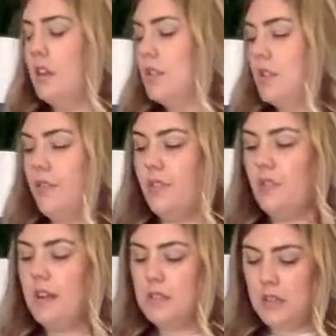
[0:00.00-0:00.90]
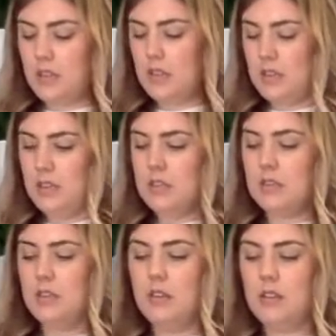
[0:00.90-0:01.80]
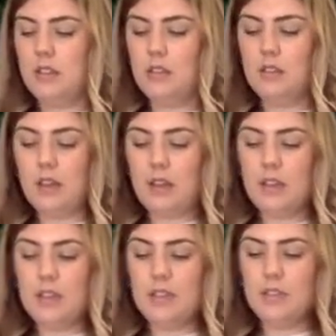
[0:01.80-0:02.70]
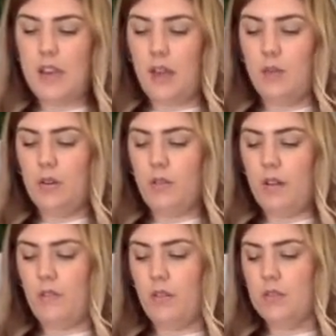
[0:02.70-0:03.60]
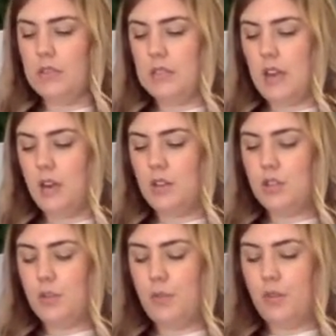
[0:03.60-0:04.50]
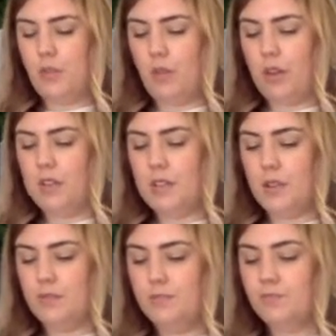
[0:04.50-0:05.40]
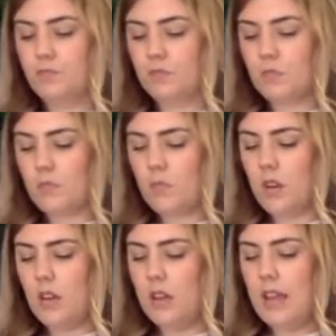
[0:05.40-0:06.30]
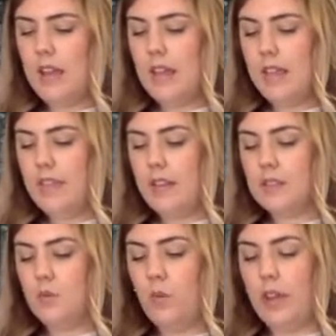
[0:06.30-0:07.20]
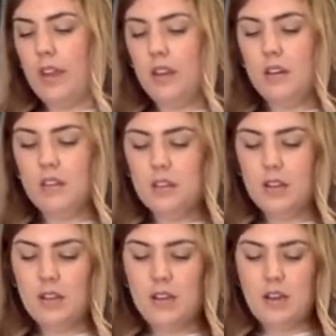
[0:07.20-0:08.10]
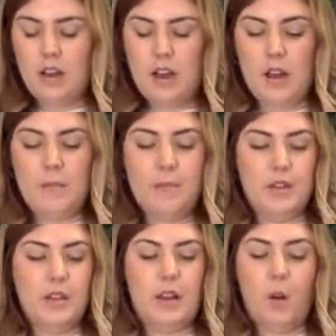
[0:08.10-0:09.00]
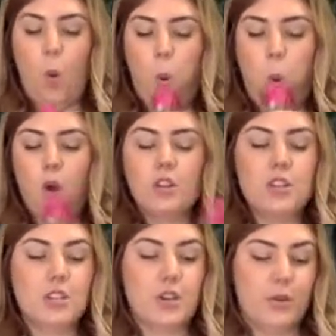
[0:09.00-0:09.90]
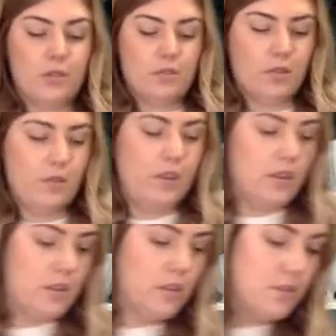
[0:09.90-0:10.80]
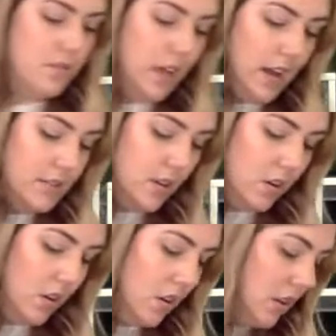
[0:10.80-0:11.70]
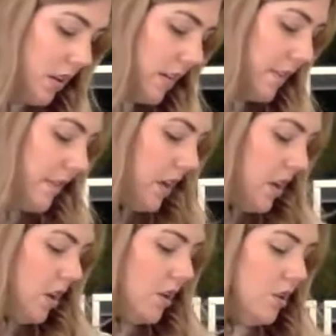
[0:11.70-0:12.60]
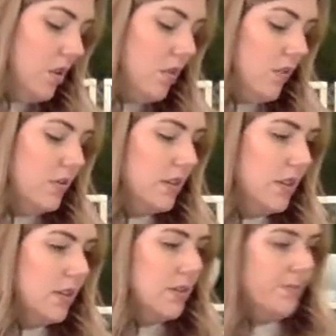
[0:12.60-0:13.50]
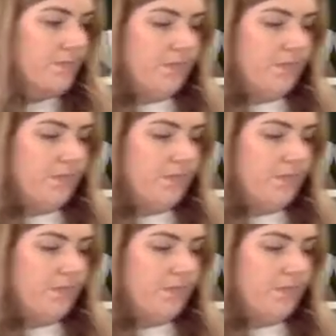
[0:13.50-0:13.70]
So for the rest of these, luckily today we don't have roses that are super thorny, so that's a win. But yeah, just go through and do that to all of your roses.